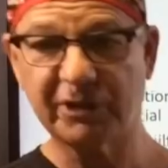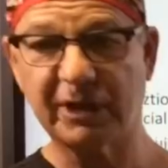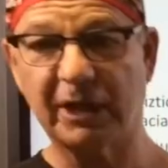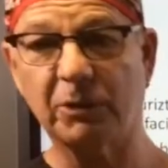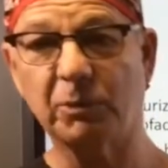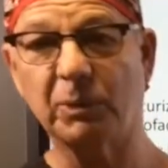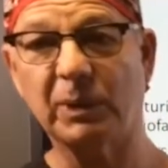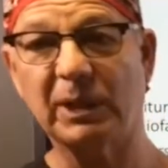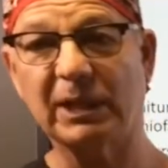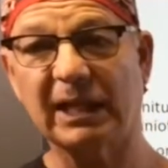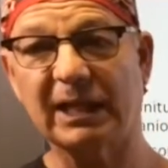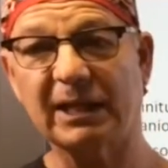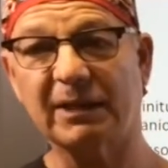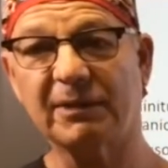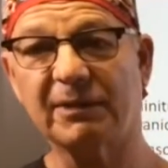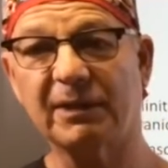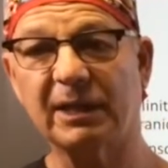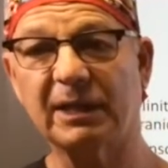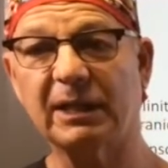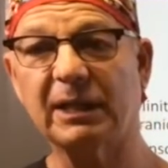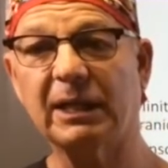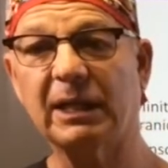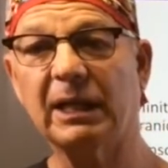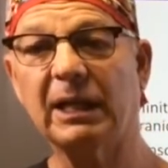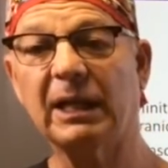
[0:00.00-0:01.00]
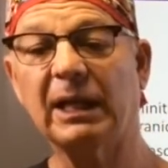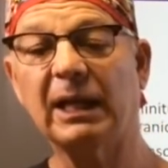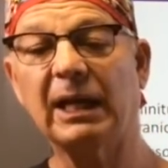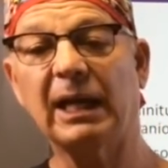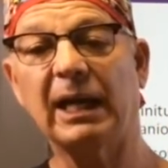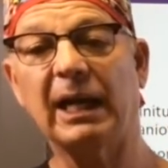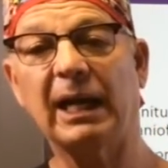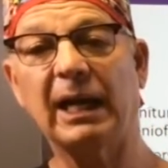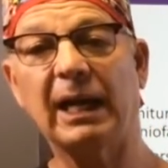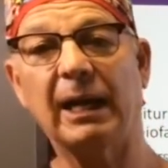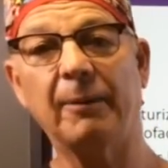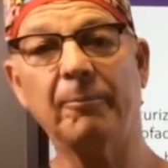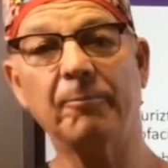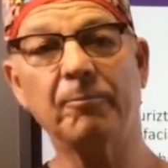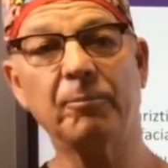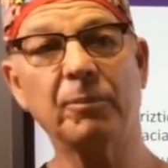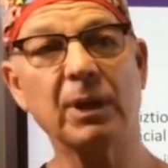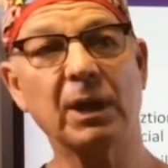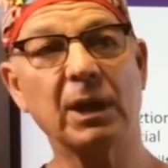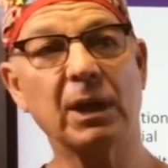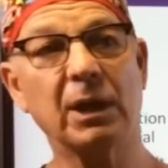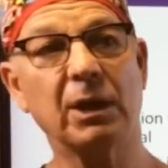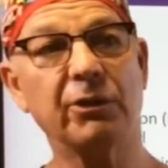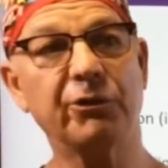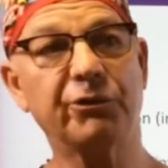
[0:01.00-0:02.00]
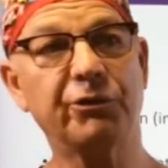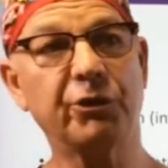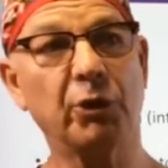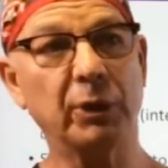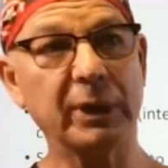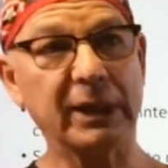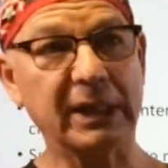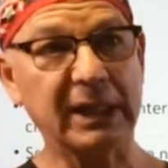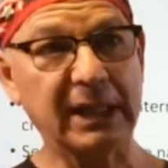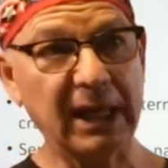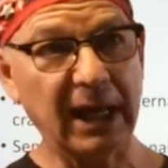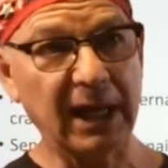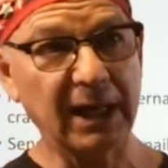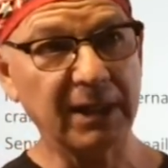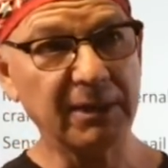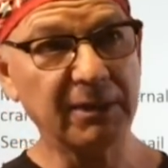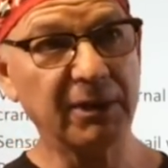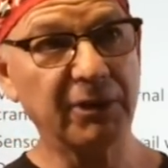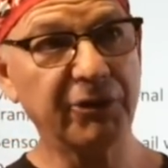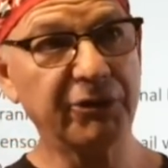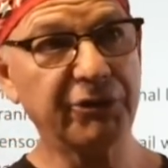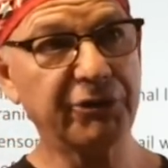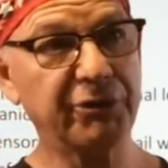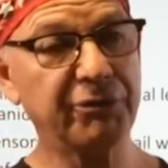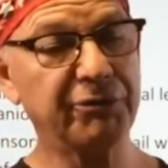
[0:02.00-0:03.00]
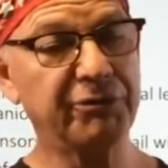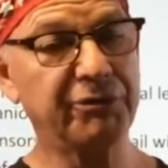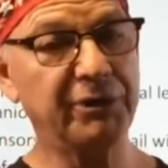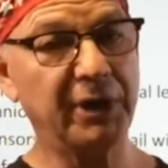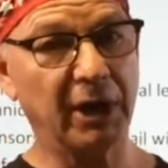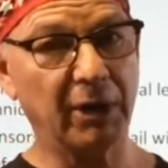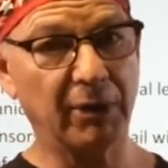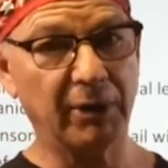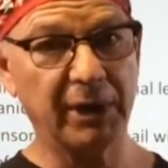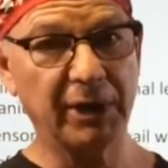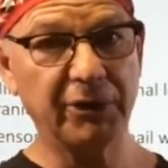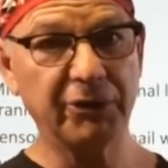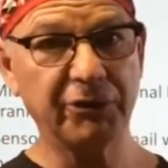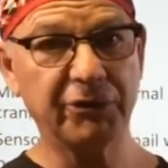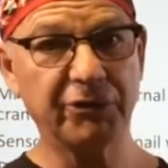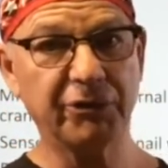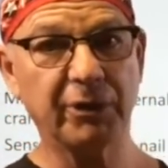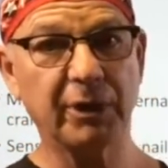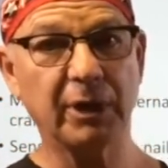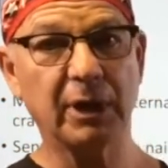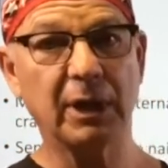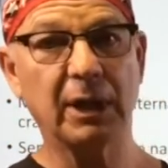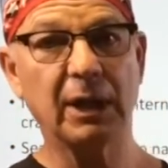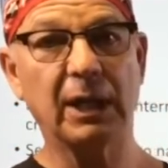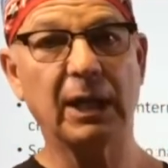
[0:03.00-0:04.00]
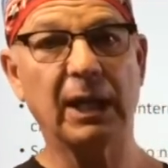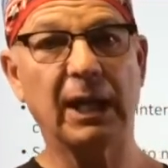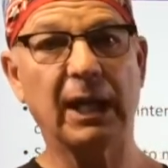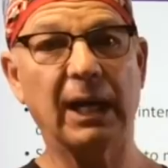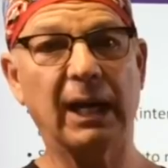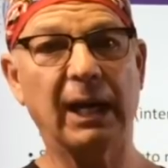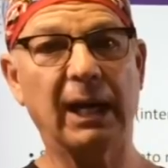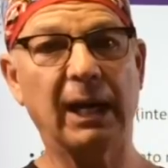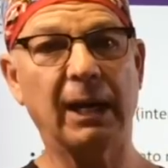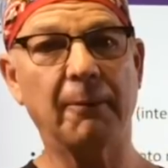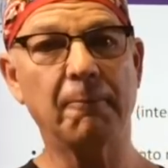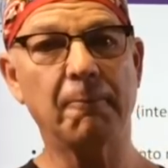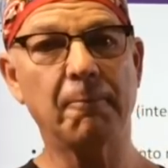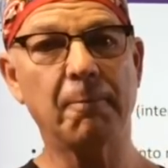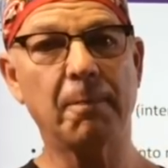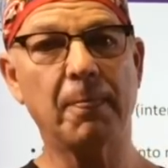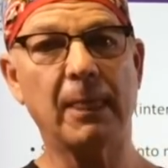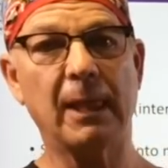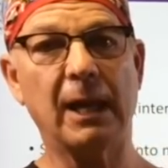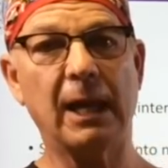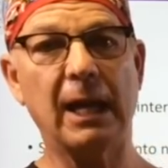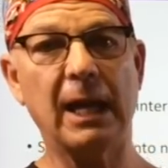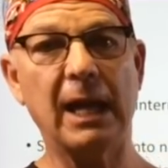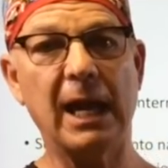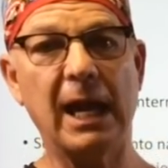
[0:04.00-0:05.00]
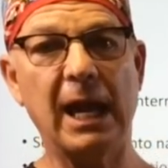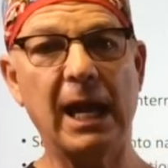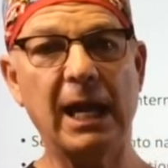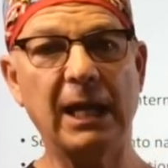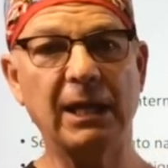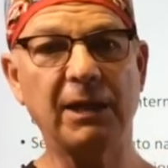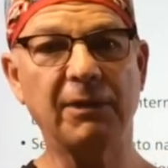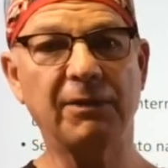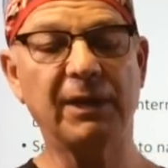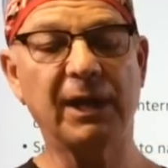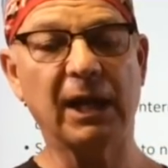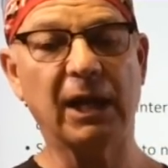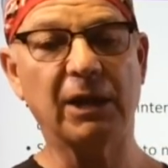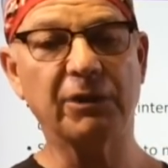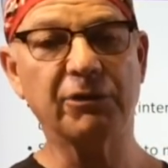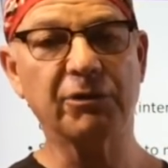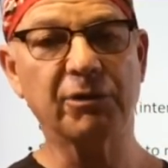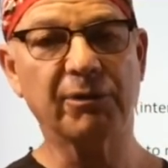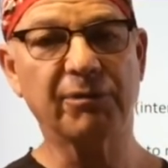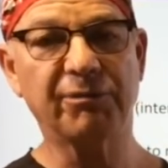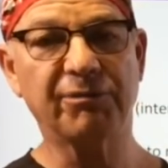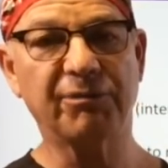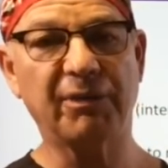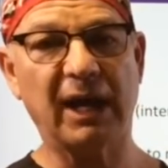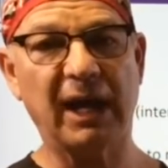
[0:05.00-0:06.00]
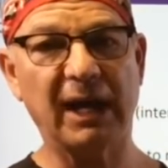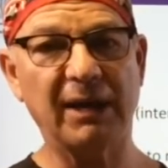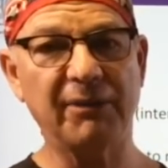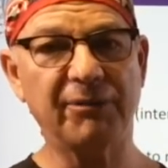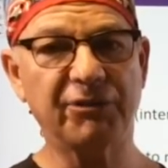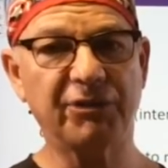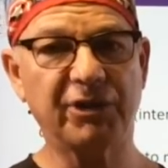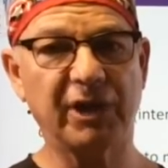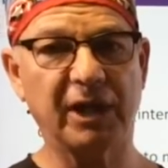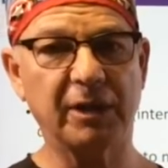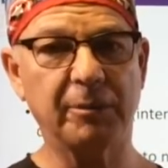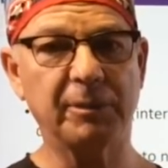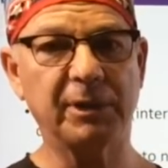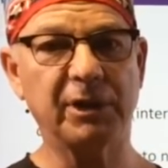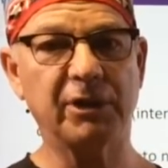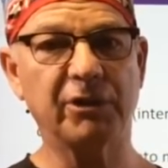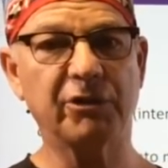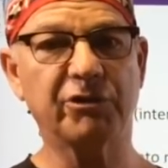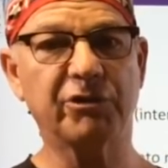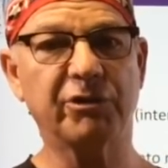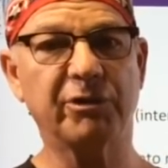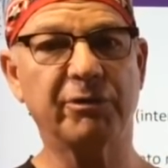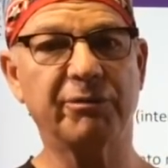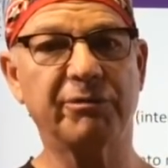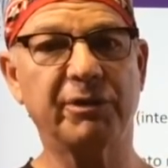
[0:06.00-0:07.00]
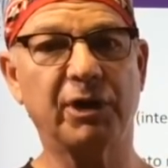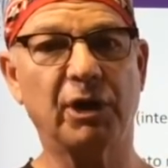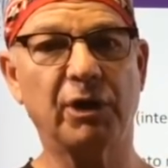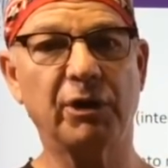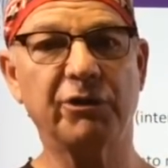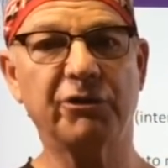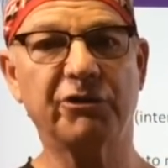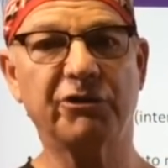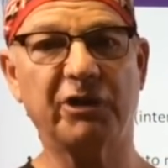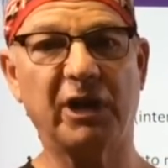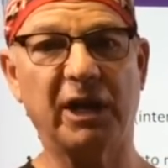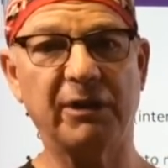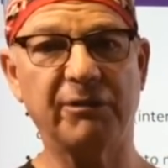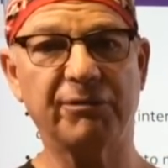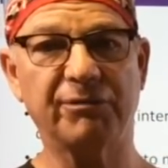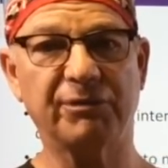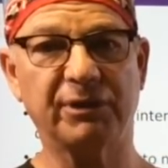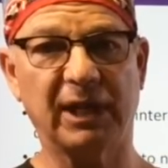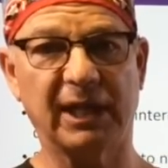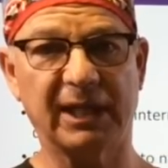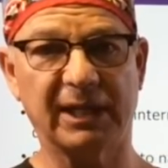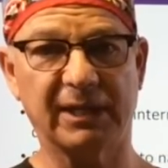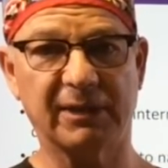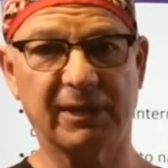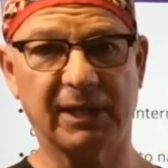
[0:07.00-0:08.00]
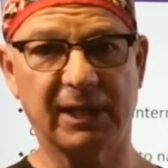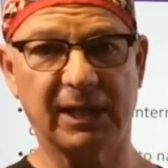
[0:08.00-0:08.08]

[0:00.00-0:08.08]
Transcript: Their muscles are redundant. That means they have actually more soft tissue than bone, because the bone never wanted to grow, and the soft tissues did.